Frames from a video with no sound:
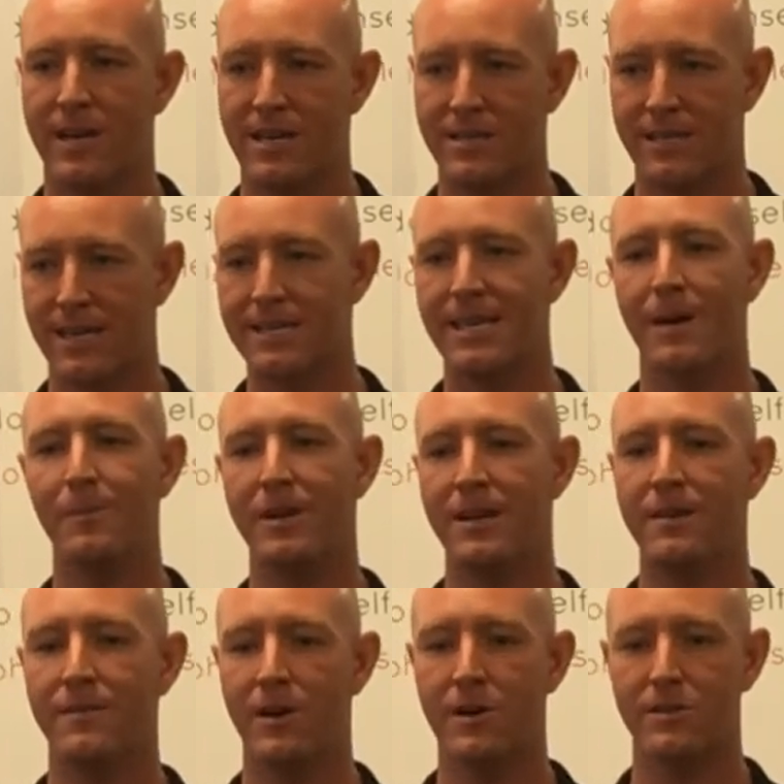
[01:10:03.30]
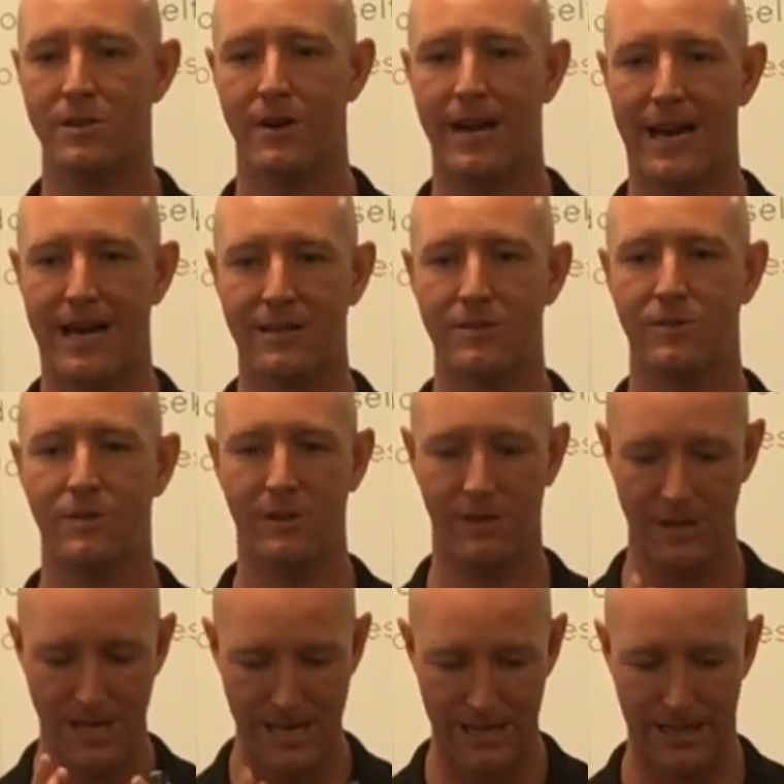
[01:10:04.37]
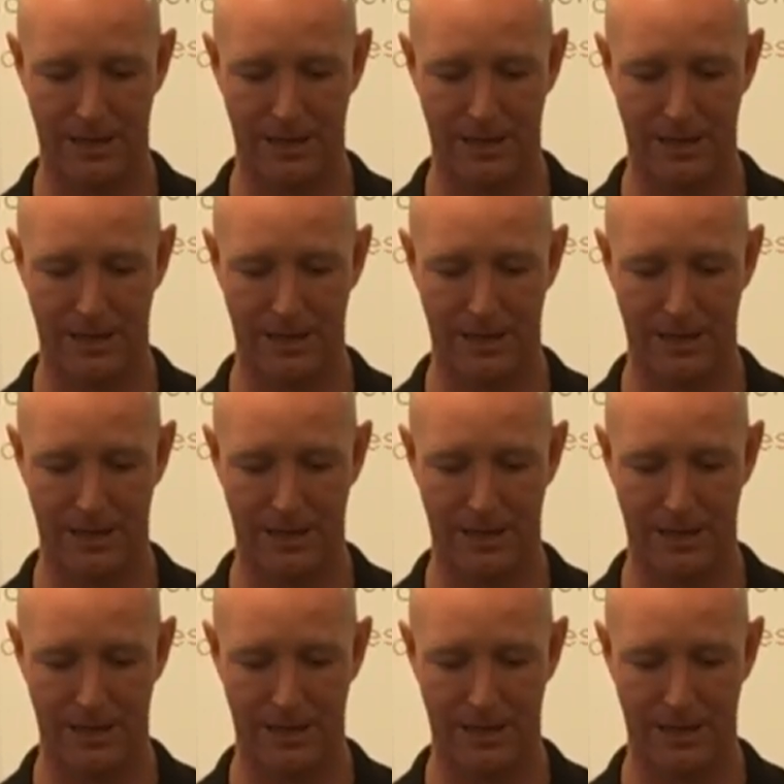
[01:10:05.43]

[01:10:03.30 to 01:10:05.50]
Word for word: range guess how many of those are actual